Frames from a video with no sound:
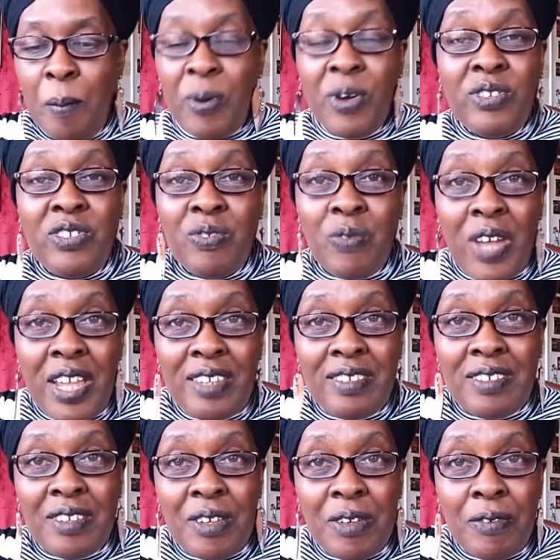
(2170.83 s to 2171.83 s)

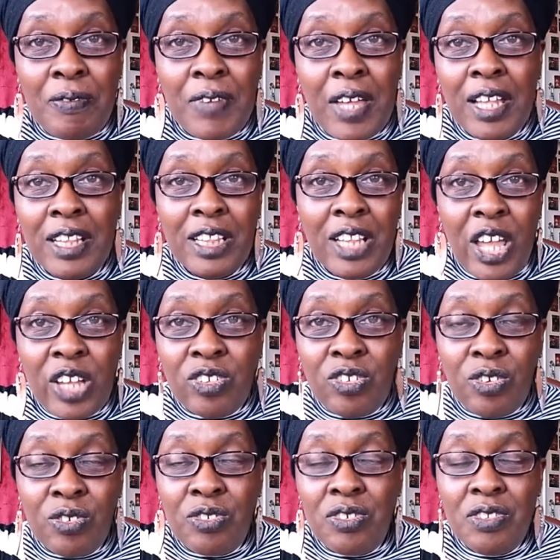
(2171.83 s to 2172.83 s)
Persuasive
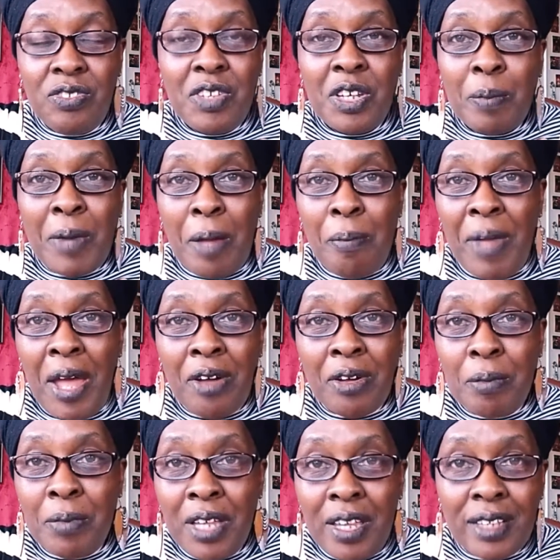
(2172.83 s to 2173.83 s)
lectures. Just think about
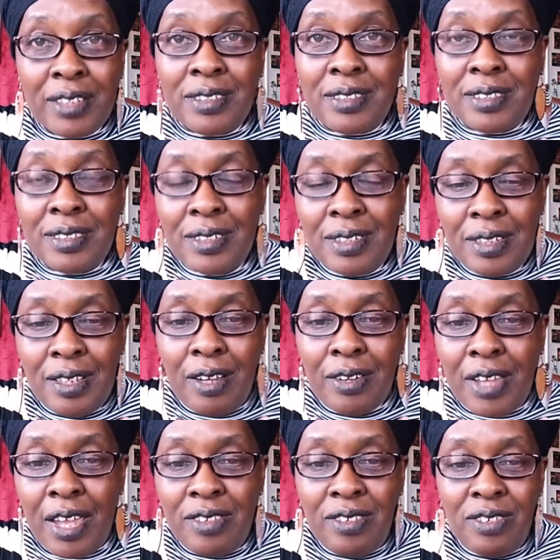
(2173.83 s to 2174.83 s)
Malcolm X.
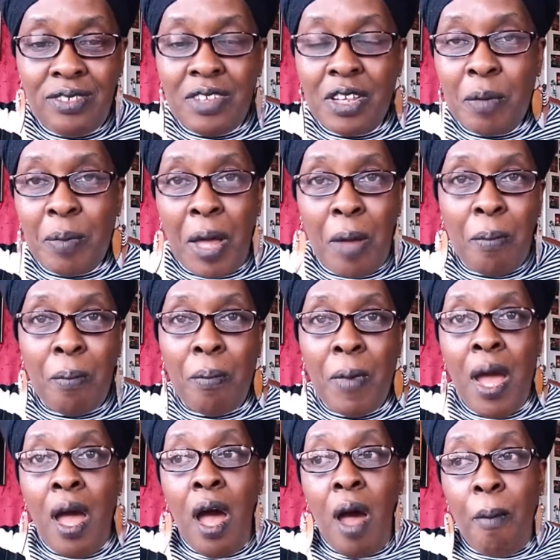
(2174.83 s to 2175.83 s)
Okay, just think about
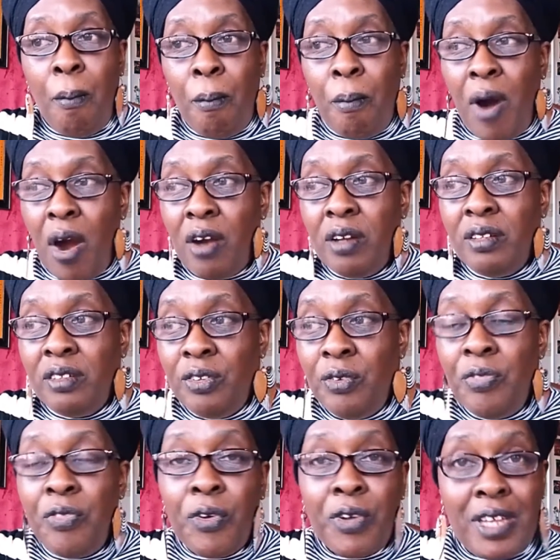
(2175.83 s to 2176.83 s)
Martin
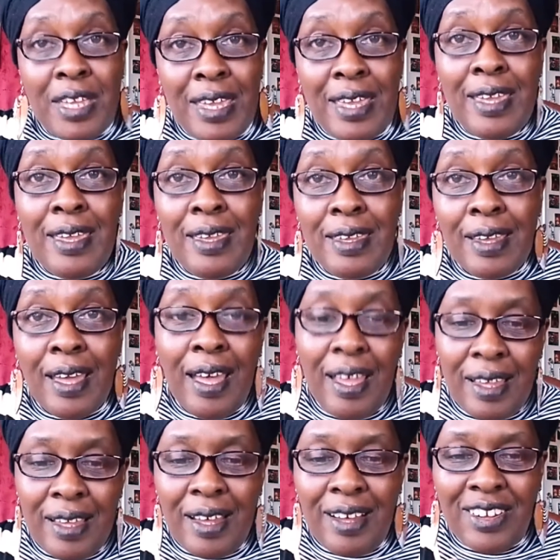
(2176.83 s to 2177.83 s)
Luther King.
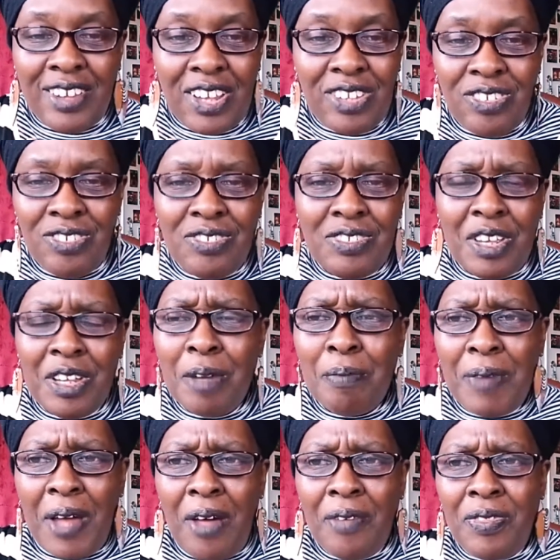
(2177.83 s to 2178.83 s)
Okay, just think
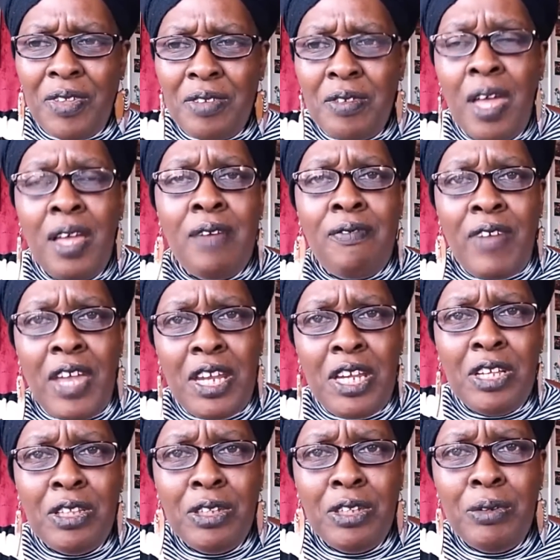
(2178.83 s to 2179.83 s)
about these
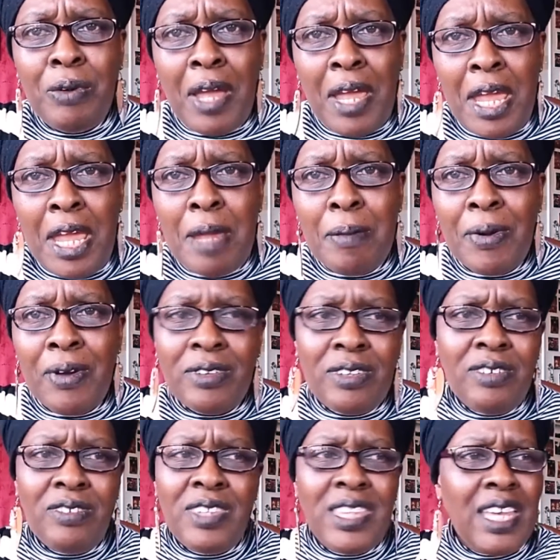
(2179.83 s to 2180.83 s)
Fannie Lou Hamer.
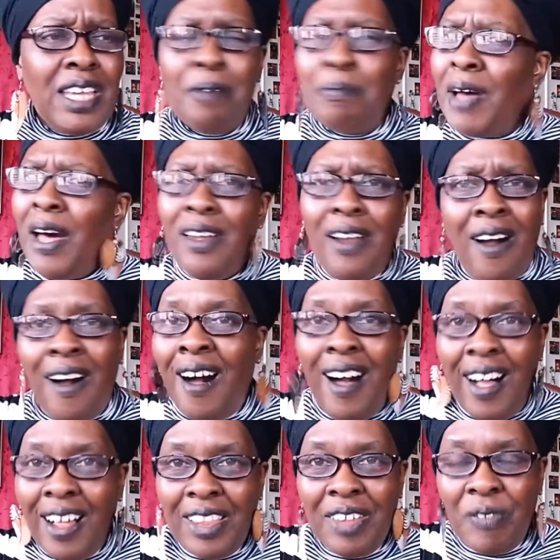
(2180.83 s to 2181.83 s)
Just think about
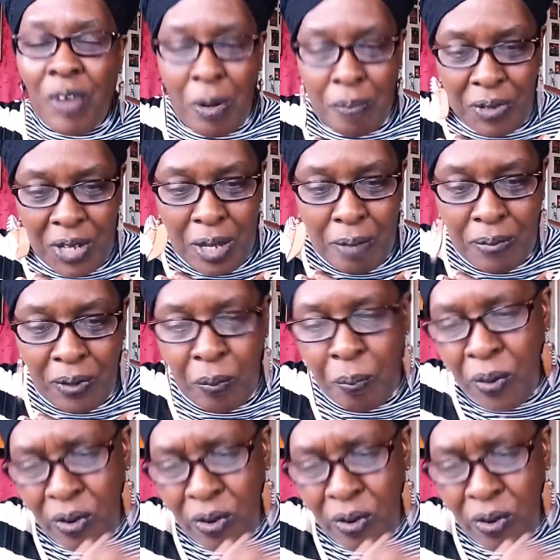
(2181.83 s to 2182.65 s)
all of our people.